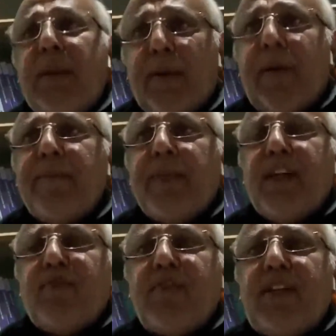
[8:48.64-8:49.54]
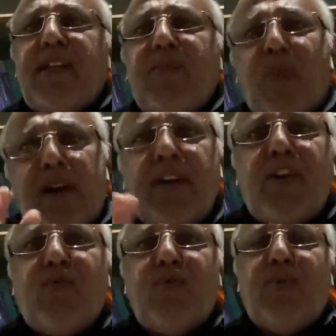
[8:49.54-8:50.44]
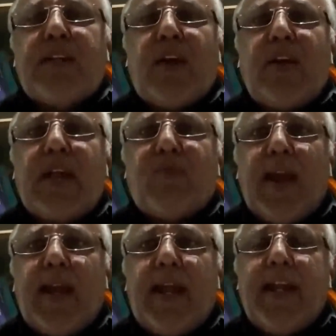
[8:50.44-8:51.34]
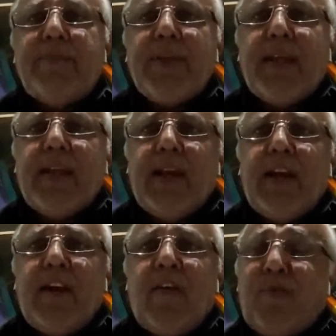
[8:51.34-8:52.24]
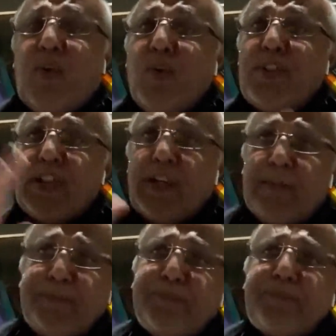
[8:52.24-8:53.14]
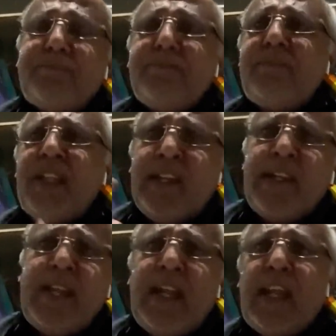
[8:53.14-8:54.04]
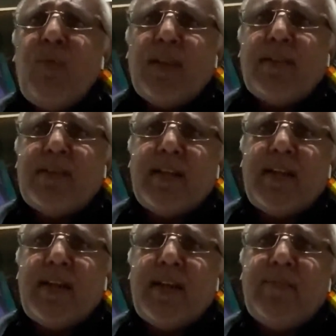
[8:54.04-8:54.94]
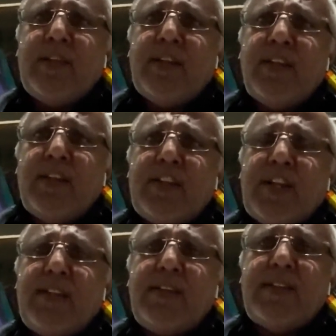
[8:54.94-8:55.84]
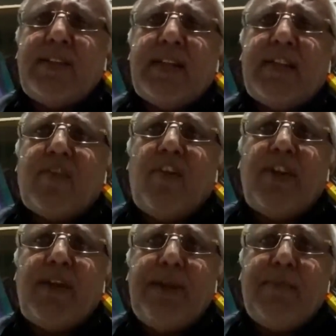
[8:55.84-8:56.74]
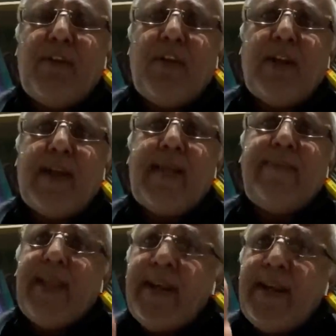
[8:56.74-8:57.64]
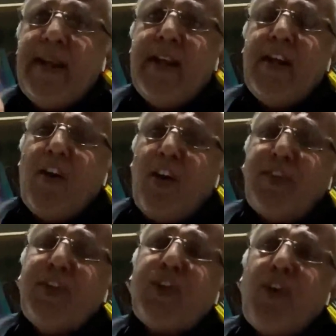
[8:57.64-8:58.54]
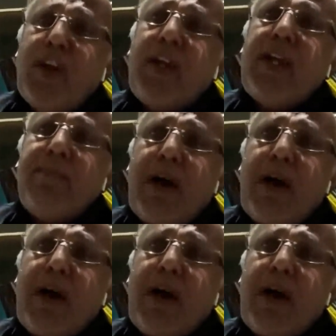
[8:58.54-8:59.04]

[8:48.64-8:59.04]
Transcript: people. So this is one issue which I would like to highlight. Of course, in dealing with the changes that has already been brought, and then also talking